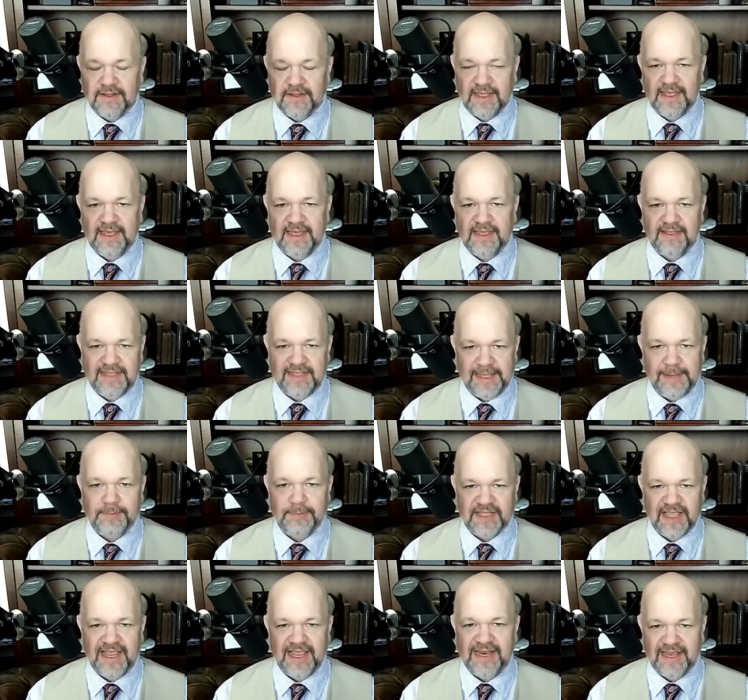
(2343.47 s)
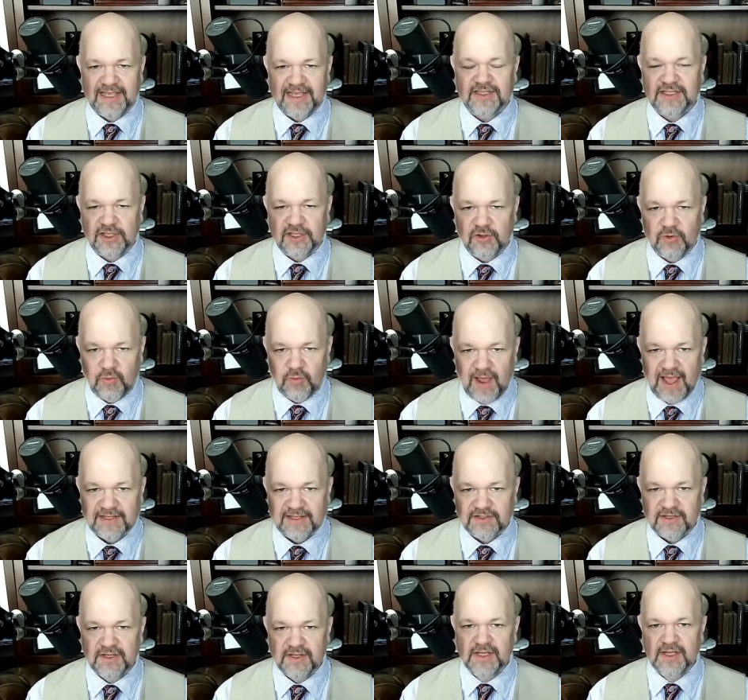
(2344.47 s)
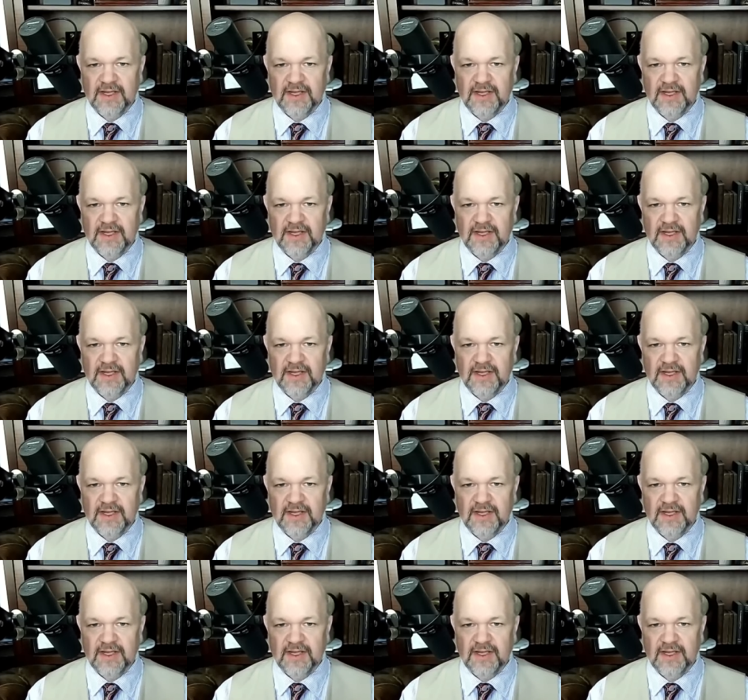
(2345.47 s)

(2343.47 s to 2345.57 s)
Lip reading: the deep state is in the West,